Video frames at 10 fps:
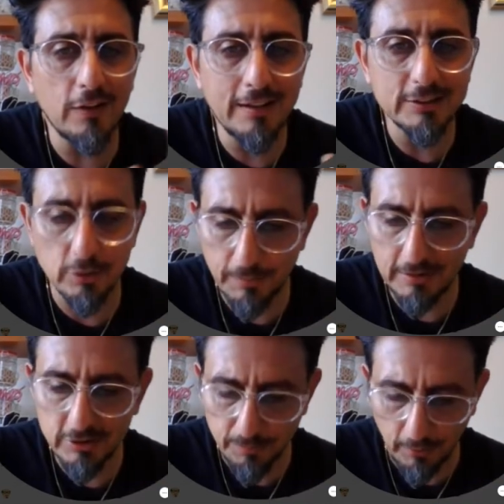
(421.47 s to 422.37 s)
unless you're
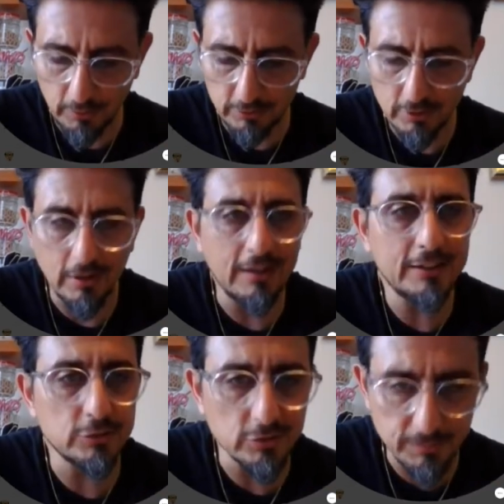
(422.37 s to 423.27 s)
being spoken,
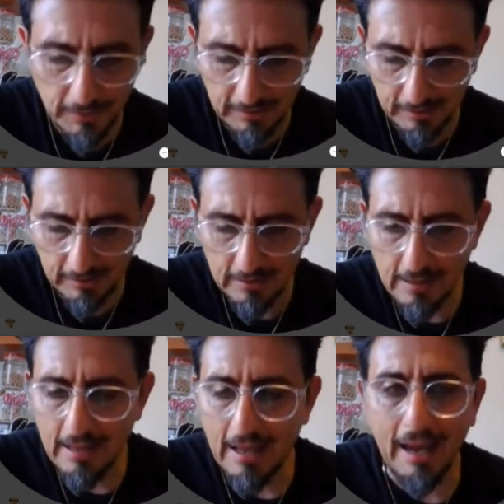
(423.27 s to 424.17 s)
unless you're speaking.
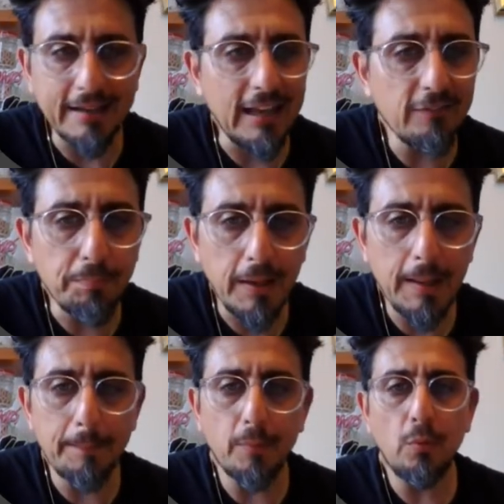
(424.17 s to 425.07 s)
And if
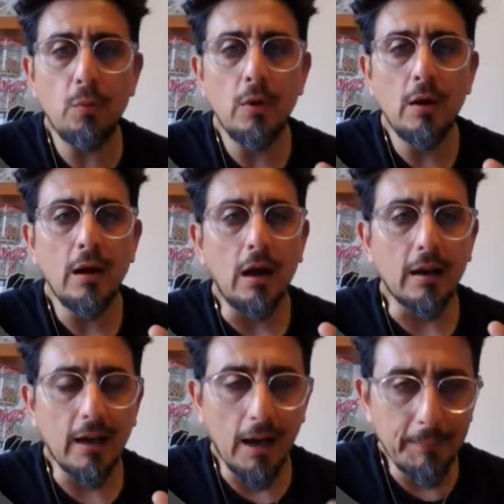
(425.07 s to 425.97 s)
people
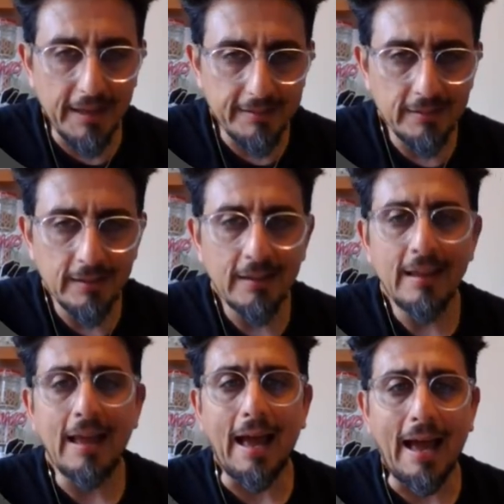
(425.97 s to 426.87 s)
come in
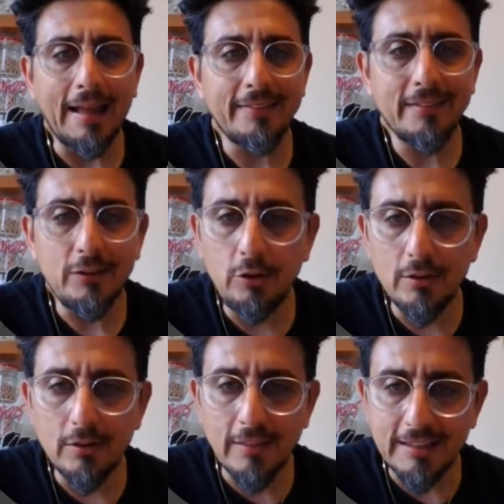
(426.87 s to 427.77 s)
and
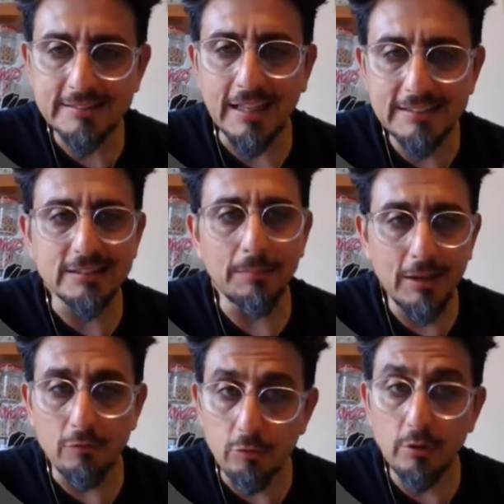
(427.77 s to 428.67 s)
they say
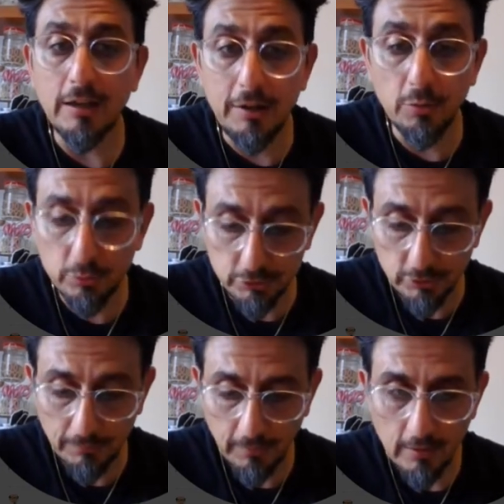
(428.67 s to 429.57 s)
something really
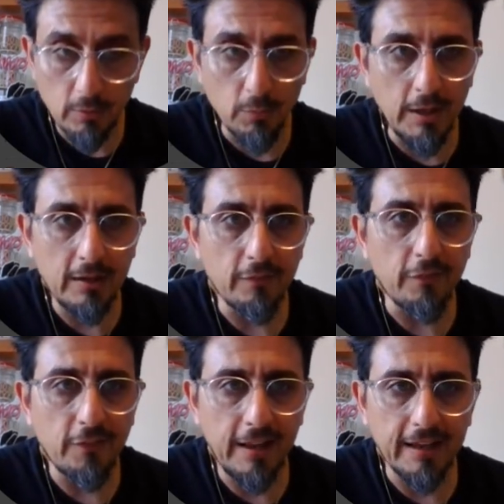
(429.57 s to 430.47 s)
awesome, we
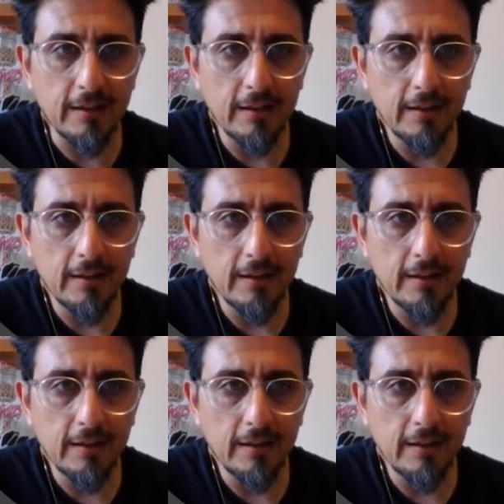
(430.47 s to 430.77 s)
flick